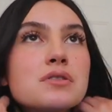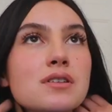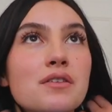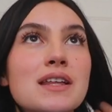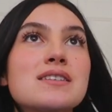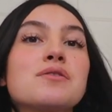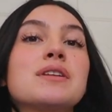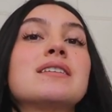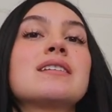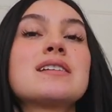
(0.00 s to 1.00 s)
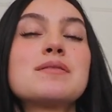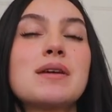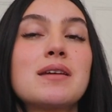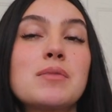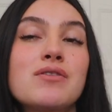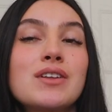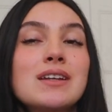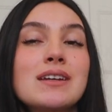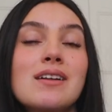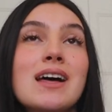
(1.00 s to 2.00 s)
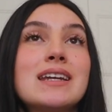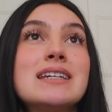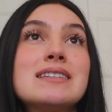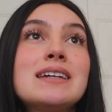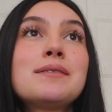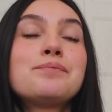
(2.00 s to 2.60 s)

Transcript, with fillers: So that's the only thing that's making me feel a little uneasy.